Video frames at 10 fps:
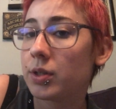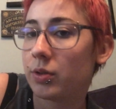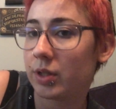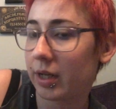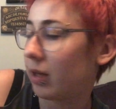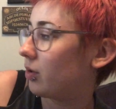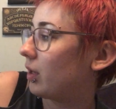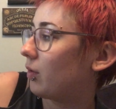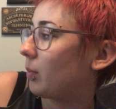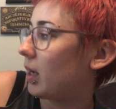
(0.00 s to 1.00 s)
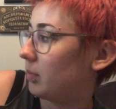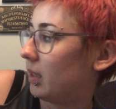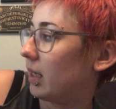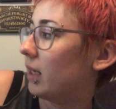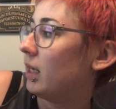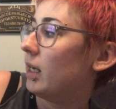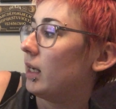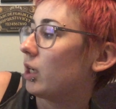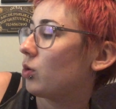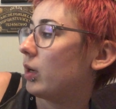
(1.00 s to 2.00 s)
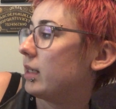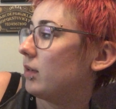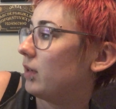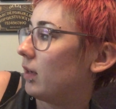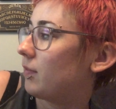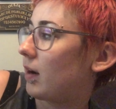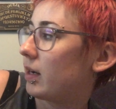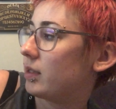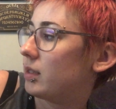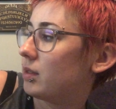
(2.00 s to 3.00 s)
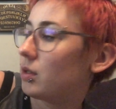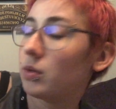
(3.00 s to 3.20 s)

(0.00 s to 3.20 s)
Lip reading: So together they remind me that creativity and finances